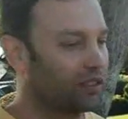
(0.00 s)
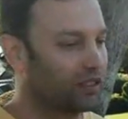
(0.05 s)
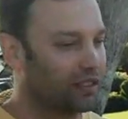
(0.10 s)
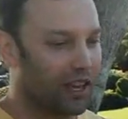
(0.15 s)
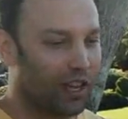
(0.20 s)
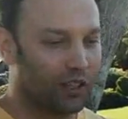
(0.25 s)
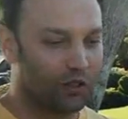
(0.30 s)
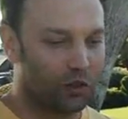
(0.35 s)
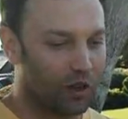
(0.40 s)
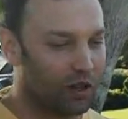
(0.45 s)
the
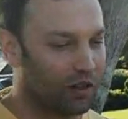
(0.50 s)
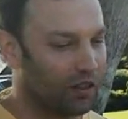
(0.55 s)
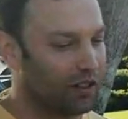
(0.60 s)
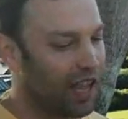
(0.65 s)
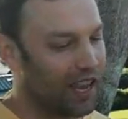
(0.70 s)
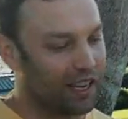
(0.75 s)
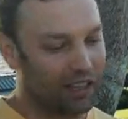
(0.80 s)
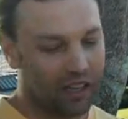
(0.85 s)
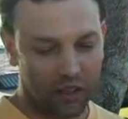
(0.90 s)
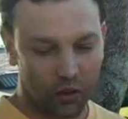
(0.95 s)
country are, you're
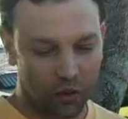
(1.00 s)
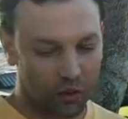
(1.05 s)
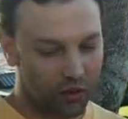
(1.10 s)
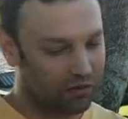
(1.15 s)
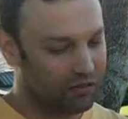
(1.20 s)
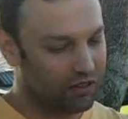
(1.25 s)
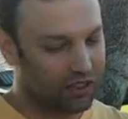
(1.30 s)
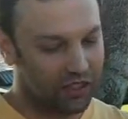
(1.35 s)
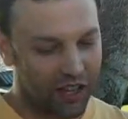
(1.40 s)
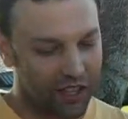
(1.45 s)
like,
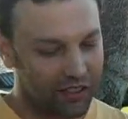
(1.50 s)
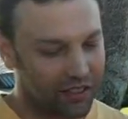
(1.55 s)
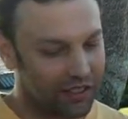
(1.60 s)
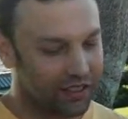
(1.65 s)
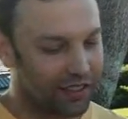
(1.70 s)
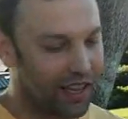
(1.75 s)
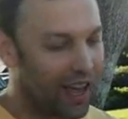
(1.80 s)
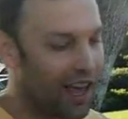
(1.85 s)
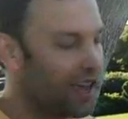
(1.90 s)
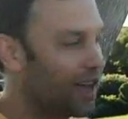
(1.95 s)
shut
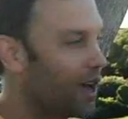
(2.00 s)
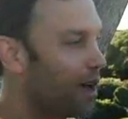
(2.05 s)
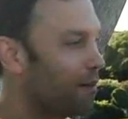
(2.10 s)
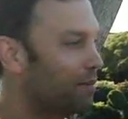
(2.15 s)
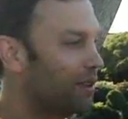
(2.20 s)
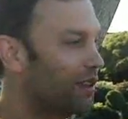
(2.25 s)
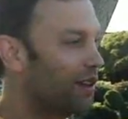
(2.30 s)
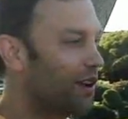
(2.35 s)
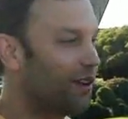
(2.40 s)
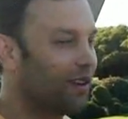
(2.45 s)
this guy up,
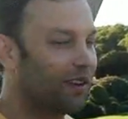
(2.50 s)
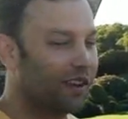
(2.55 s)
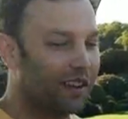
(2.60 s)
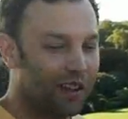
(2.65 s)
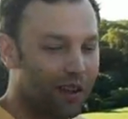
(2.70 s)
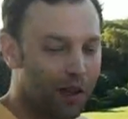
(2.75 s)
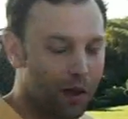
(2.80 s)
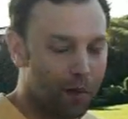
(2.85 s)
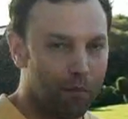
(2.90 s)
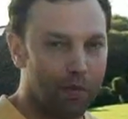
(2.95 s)

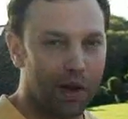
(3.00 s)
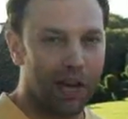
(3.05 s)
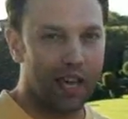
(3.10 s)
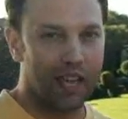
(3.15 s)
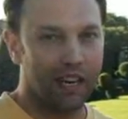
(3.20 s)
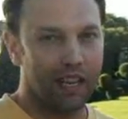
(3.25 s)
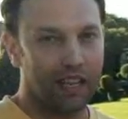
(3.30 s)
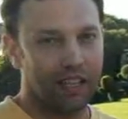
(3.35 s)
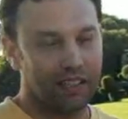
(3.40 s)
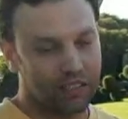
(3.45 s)
but
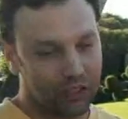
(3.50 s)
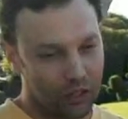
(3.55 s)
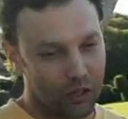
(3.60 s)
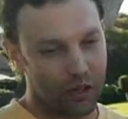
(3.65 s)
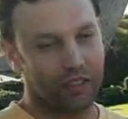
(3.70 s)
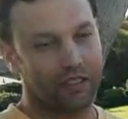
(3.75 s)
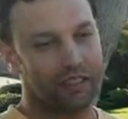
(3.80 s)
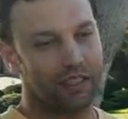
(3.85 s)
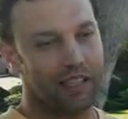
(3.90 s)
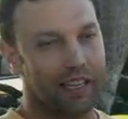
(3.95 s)

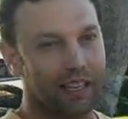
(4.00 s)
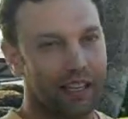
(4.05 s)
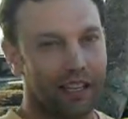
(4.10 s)
seriously,